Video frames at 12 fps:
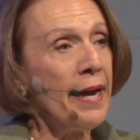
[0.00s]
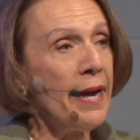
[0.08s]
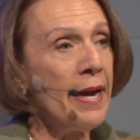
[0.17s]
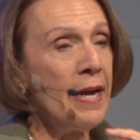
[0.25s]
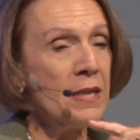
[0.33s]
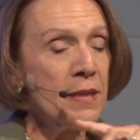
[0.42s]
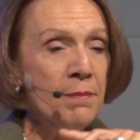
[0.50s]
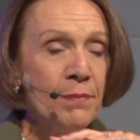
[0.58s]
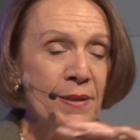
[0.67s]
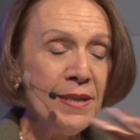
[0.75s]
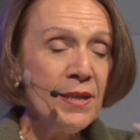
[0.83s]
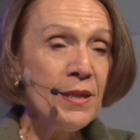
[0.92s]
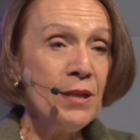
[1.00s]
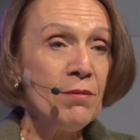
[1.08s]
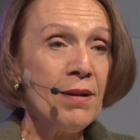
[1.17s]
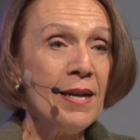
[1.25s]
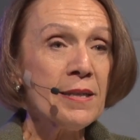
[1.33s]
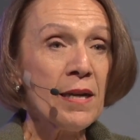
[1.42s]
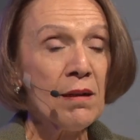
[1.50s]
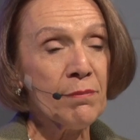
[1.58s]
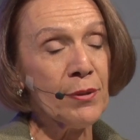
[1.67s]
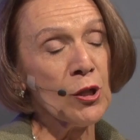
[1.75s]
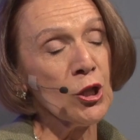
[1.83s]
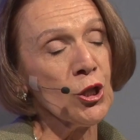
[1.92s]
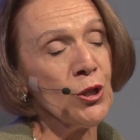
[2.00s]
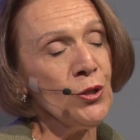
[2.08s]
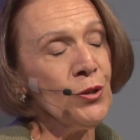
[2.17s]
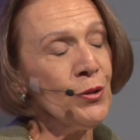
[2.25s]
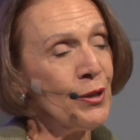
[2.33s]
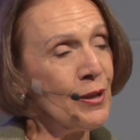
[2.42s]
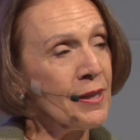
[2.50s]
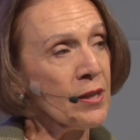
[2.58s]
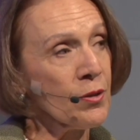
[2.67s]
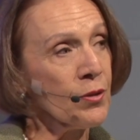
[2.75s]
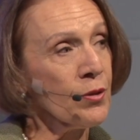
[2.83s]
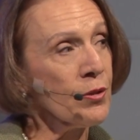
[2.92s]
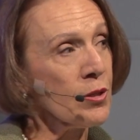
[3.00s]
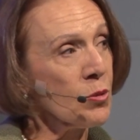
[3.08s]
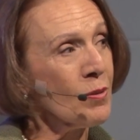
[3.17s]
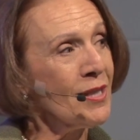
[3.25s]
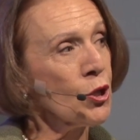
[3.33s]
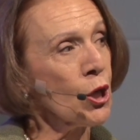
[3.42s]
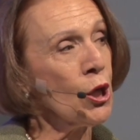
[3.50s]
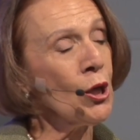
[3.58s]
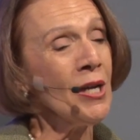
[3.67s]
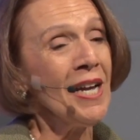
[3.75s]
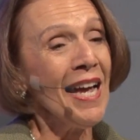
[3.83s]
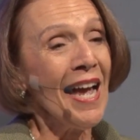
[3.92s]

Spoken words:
and immediately ran down because she knew her little girl's window